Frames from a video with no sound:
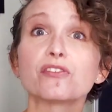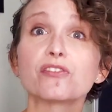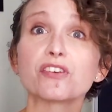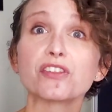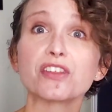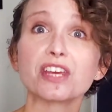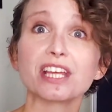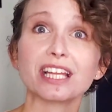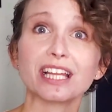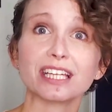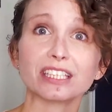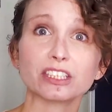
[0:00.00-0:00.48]
for
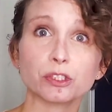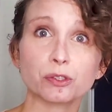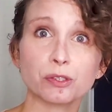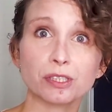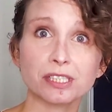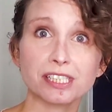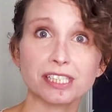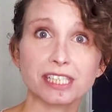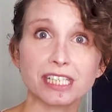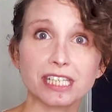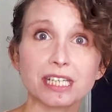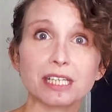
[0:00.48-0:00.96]
the
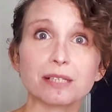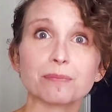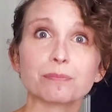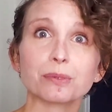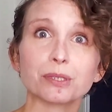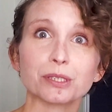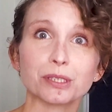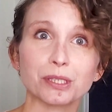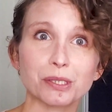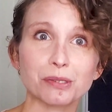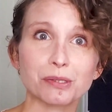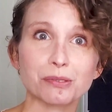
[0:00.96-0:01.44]
electricity
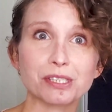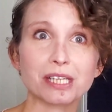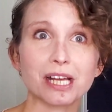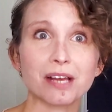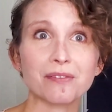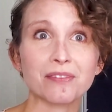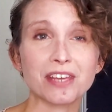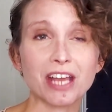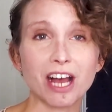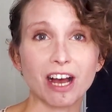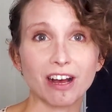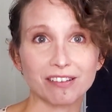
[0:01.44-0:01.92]
produced
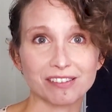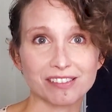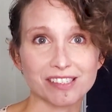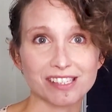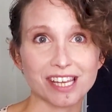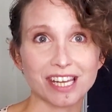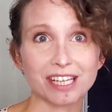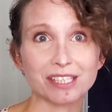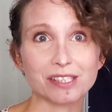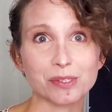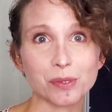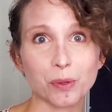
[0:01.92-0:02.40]
on the
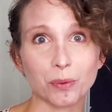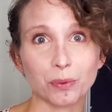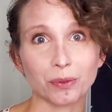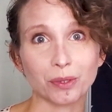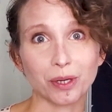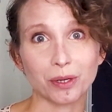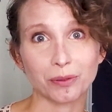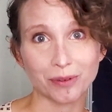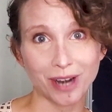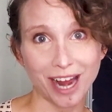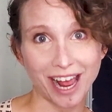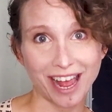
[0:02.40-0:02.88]
on-site
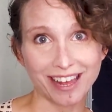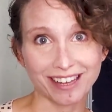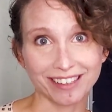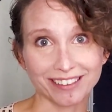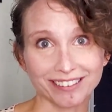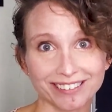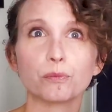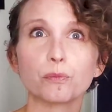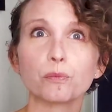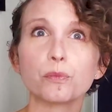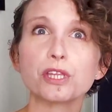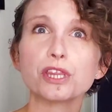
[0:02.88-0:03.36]
solar array.
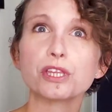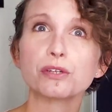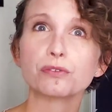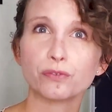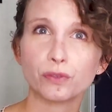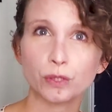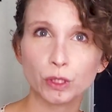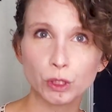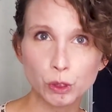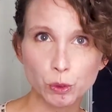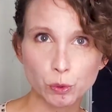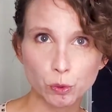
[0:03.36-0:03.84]
With a
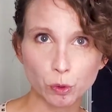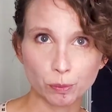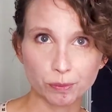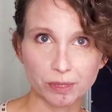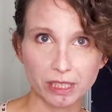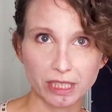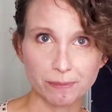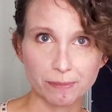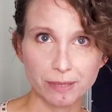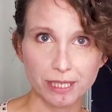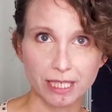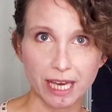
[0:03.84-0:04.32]
virtual
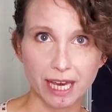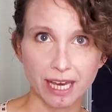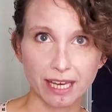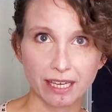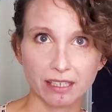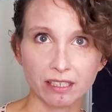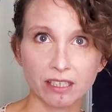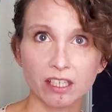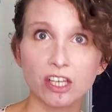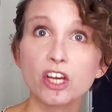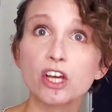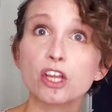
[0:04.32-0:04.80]

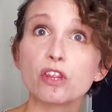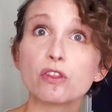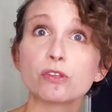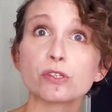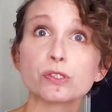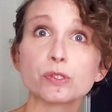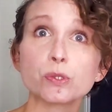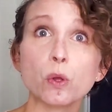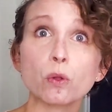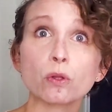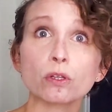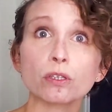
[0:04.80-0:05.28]
PPA, the
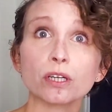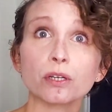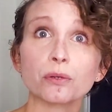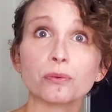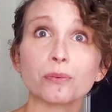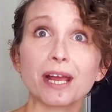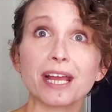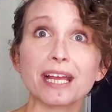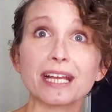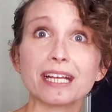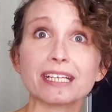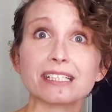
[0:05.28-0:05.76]
solar
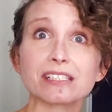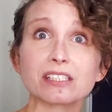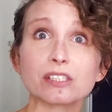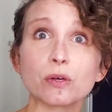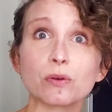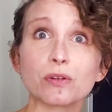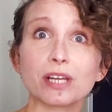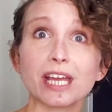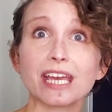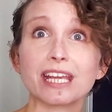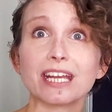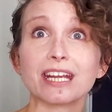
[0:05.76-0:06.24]
array is
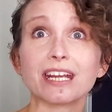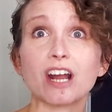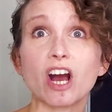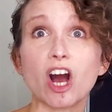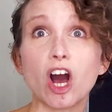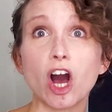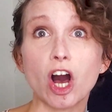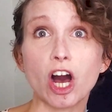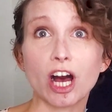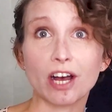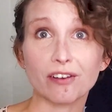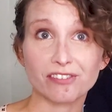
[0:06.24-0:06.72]
located
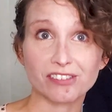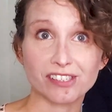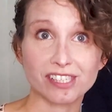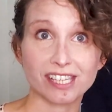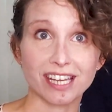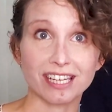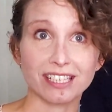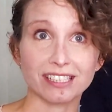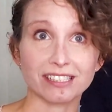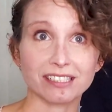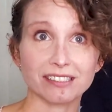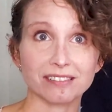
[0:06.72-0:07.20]

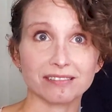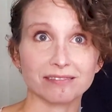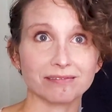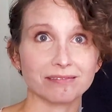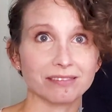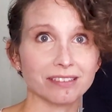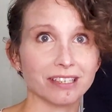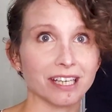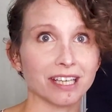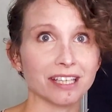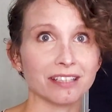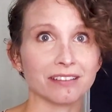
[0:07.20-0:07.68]
off-site
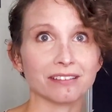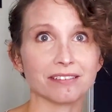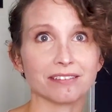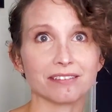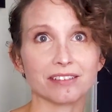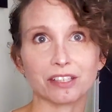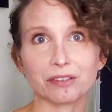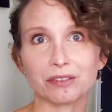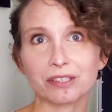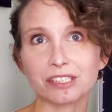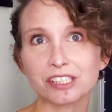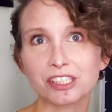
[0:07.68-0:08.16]
and
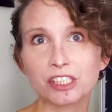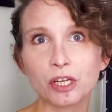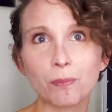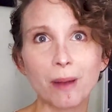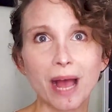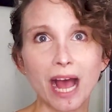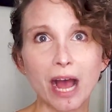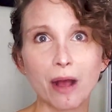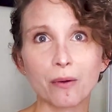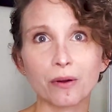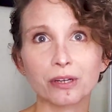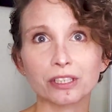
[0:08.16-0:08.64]
there is no
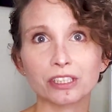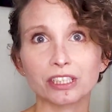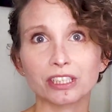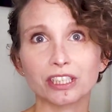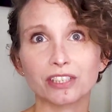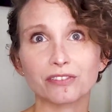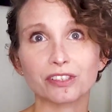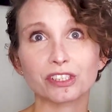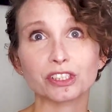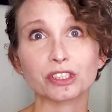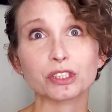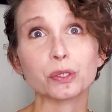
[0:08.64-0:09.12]
power
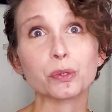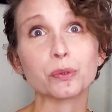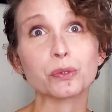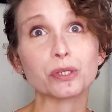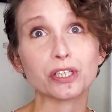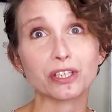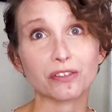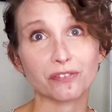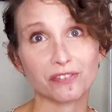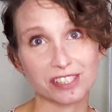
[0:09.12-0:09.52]
delivered to your